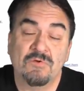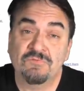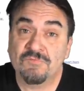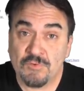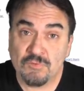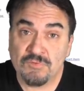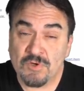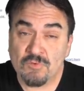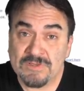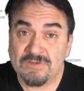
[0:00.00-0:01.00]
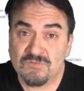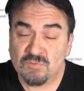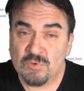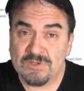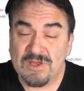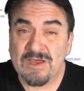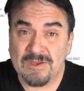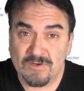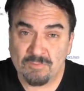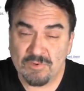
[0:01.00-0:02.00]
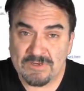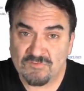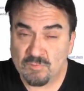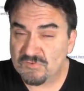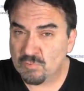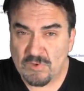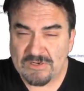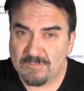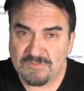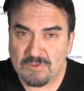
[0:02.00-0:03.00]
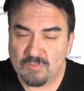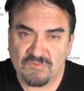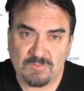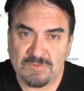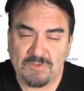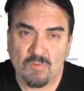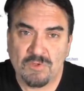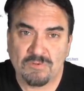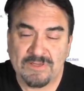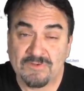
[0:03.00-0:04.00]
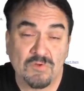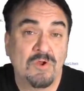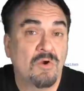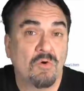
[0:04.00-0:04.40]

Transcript: Food, though, is one of the higher priced ones, right up there with some of the oil cans.